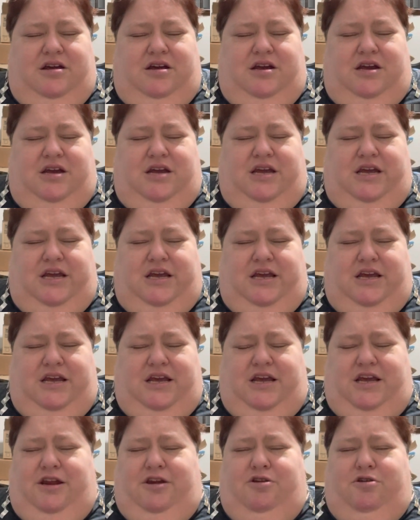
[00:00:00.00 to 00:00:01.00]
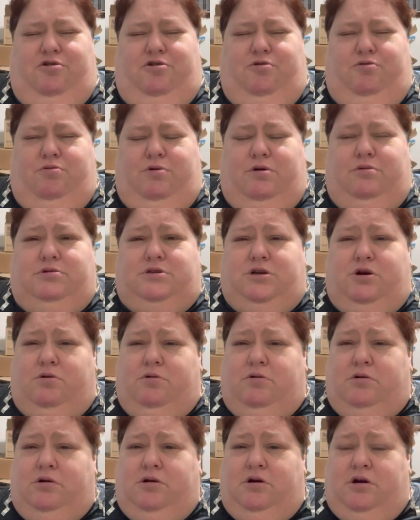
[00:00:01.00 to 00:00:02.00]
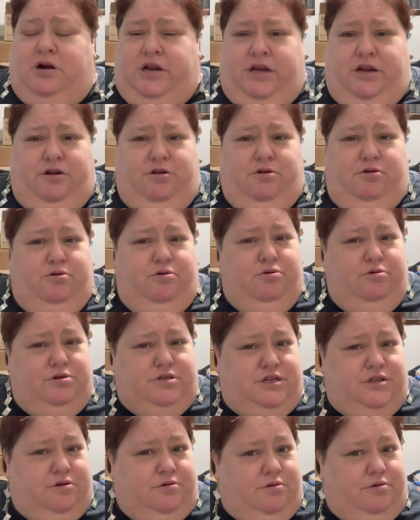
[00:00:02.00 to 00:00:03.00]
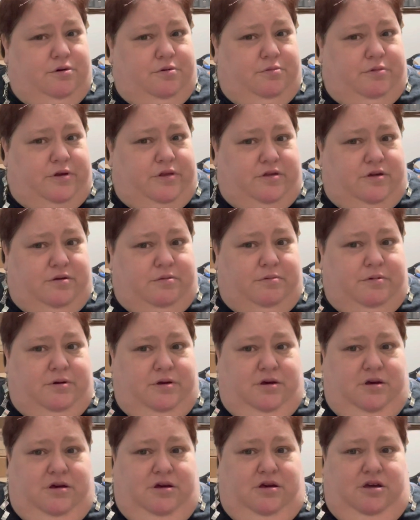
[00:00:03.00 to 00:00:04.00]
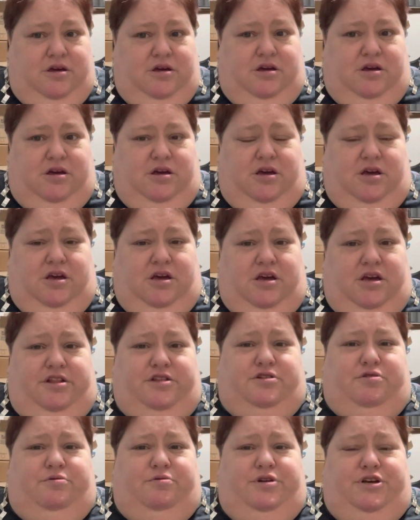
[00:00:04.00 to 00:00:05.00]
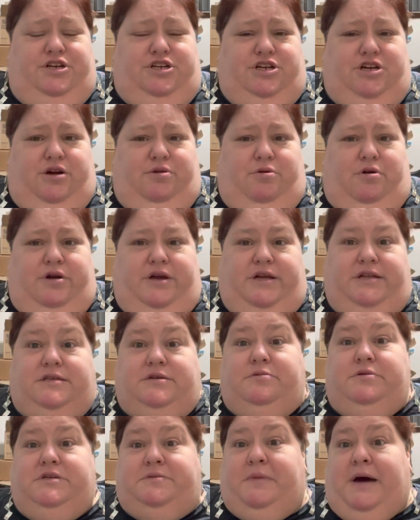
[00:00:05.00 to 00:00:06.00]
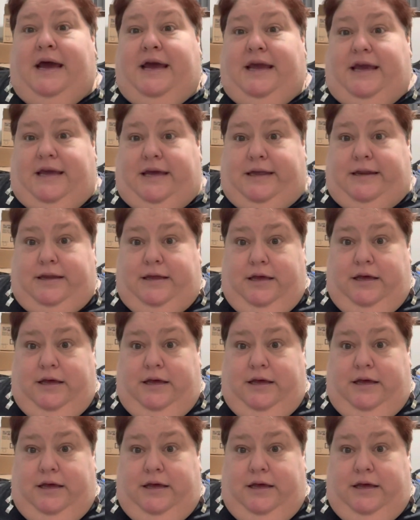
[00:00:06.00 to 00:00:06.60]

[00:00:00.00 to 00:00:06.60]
He knew what was going on. He knew who was in the room with him. He'd squeeze my hand.